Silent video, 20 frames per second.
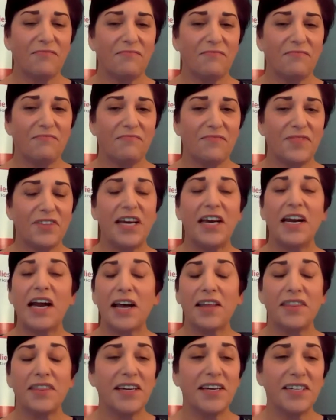that I
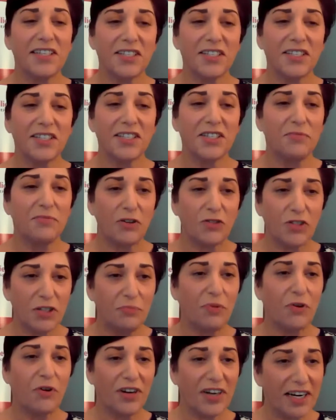think is the most
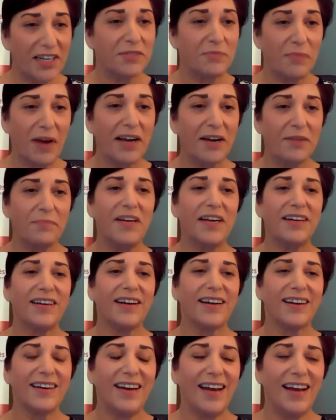important, as my
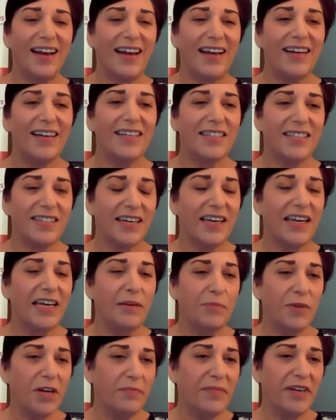opinion, is to
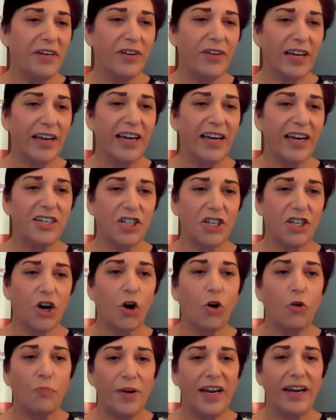keep communication
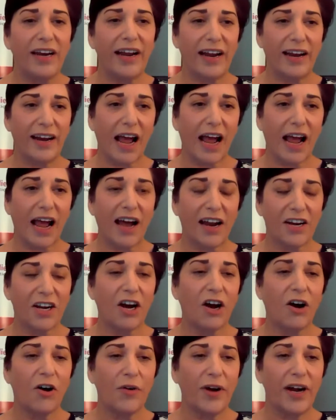open and
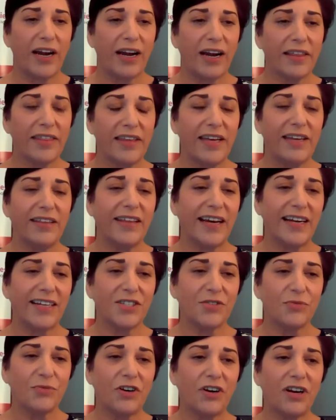ongoing. I think that's where a